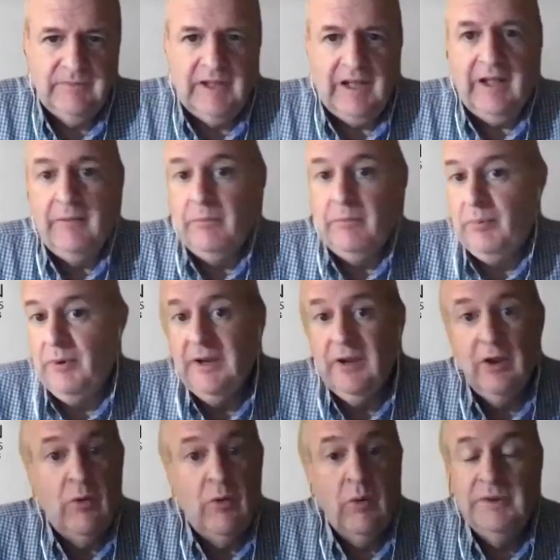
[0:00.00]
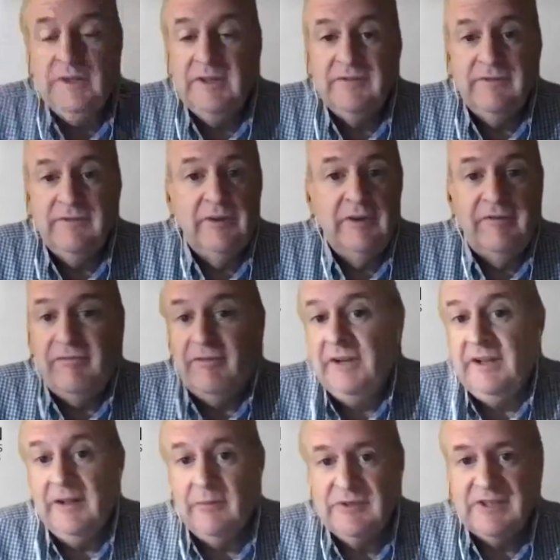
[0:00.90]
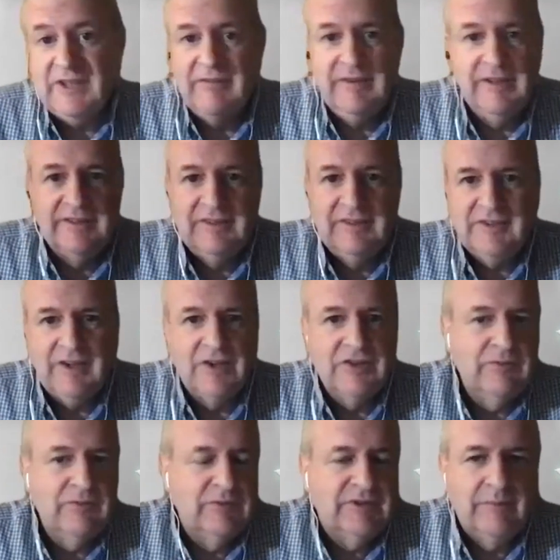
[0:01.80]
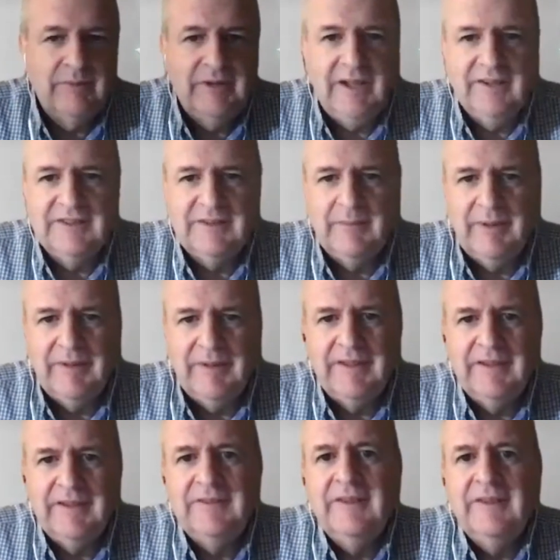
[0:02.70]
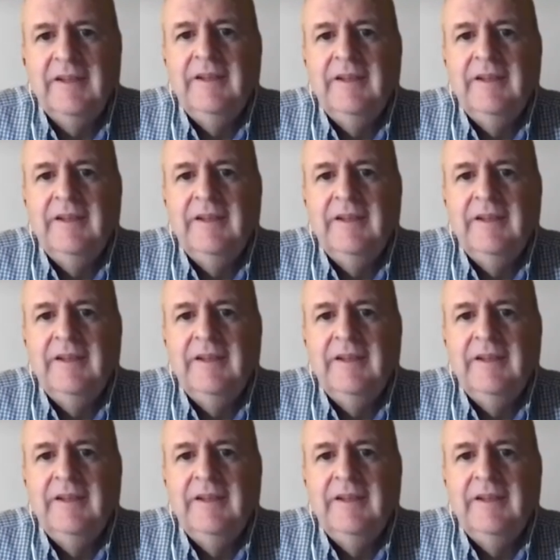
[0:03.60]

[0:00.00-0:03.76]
I'll bring a quote that's very funny. I was having a discussion with somebody else about this.